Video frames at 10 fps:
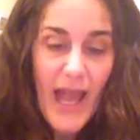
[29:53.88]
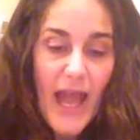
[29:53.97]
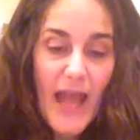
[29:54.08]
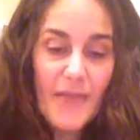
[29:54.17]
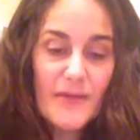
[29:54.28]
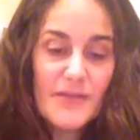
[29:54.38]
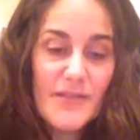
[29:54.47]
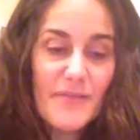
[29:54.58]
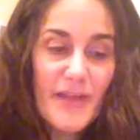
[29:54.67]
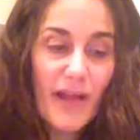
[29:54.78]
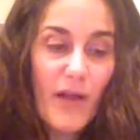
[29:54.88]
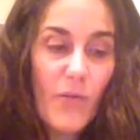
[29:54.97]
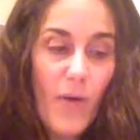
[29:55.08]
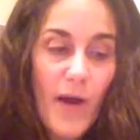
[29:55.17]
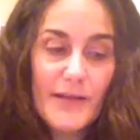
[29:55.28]
And there's something I
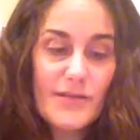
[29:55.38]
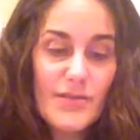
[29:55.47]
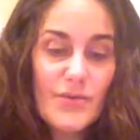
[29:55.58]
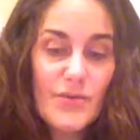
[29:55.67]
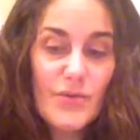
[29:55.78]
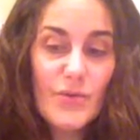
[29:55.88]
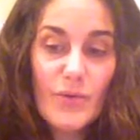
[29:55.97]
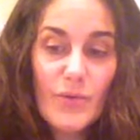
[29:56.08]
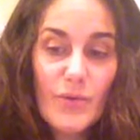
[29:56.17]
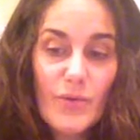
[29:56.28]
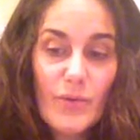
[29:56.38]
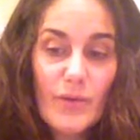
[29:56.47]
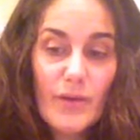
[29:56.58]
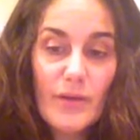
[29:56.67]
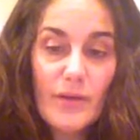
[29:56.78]
want to
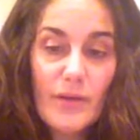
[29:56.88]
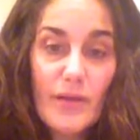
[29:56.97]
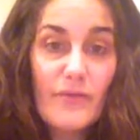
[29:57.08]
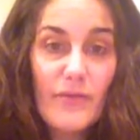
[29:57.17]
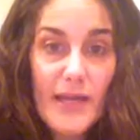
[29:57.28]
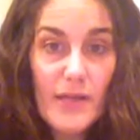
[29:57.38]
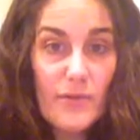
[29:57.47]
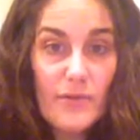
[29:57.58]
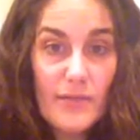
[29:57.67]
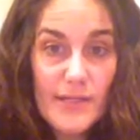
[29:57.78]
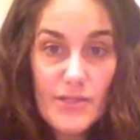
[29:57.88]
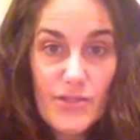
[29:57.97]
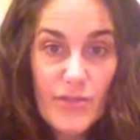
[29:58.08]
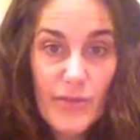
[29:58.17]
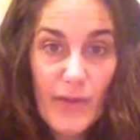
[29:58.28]
invite you into
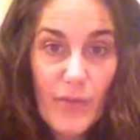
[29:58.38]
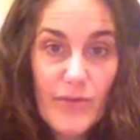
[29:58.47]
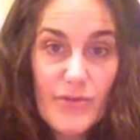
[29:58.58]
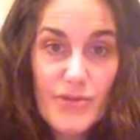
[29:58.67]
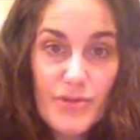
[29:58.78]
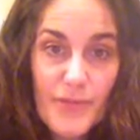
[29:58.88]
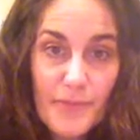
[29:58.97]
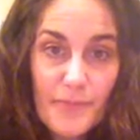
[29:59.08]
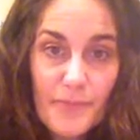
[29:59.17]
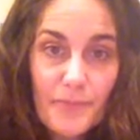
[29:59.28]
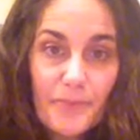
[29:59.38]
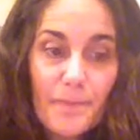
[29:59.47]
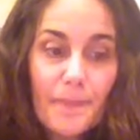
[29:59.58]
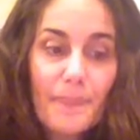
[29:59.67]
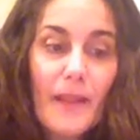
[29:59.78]
doing with your children,
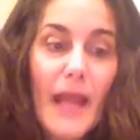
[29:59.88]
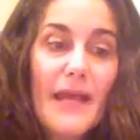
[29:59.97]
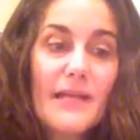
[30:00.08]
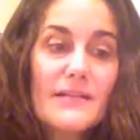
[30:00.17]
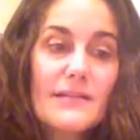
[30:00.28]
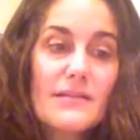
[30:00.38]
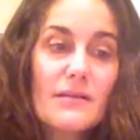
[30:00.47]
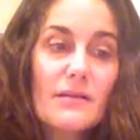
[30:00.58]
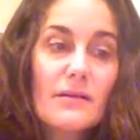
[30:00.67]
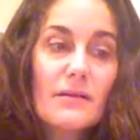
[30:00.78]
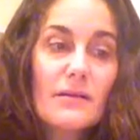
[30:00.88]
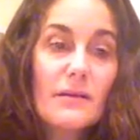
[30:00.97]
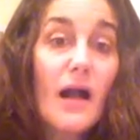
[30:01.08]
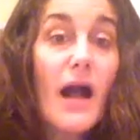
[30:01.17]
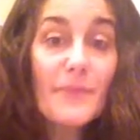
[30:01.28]
and it's
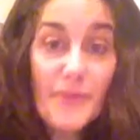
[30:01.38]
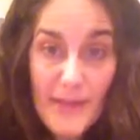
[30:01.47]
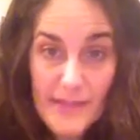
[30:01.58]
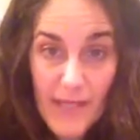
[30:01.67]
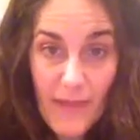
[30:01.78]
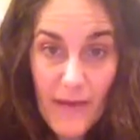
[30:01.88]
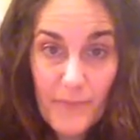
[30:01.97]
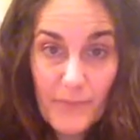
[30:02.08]
complimenting them.